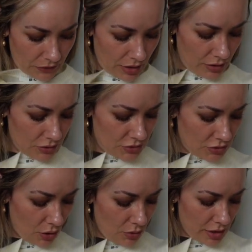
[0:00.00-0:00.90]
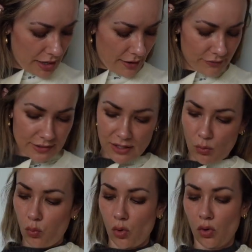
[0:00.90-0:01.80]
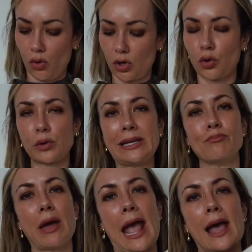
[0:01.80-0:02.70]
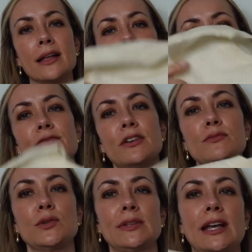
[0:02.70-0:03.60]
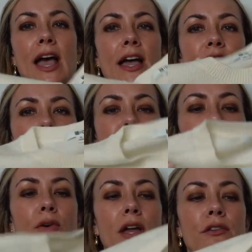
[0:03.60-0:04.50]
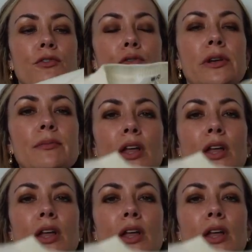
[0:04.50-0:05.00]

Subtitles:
It looks so good. I have these like wool cream pants if I'm doing like a head to toe kind of cream